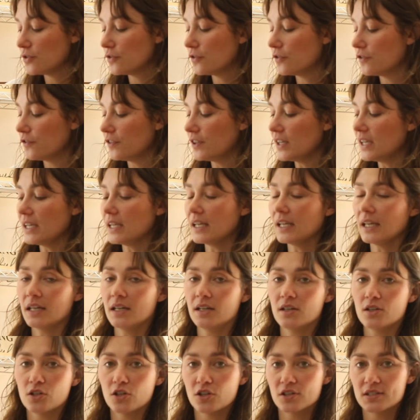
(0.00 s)

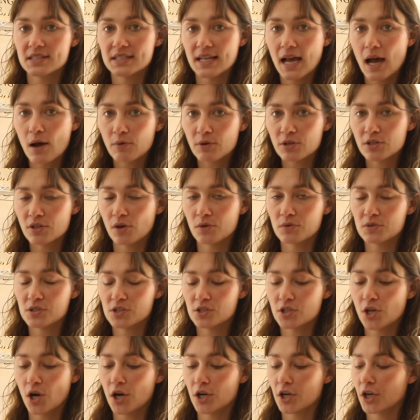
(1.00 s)
feed your sourdough
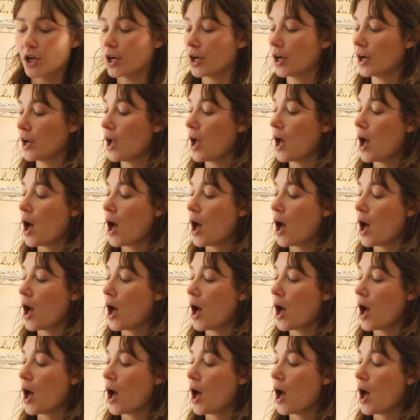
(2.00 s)
starter